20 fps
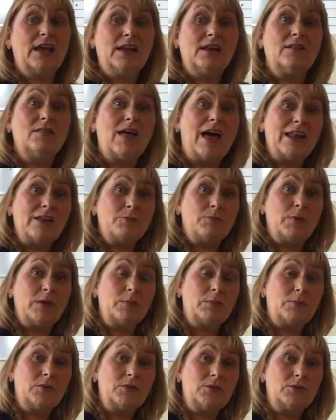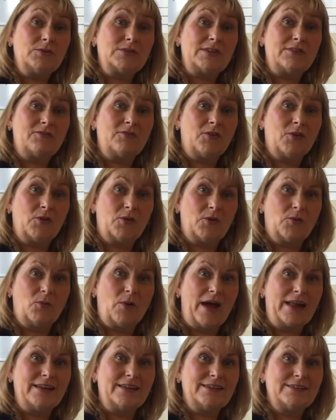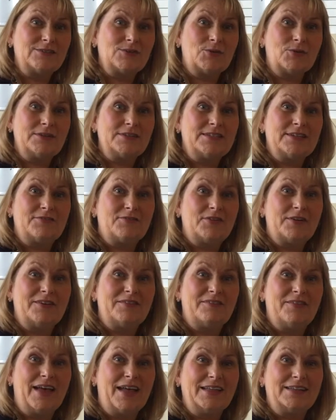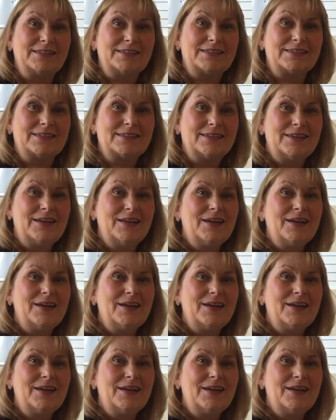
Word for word: And a lot of people use it for their weddings or different events.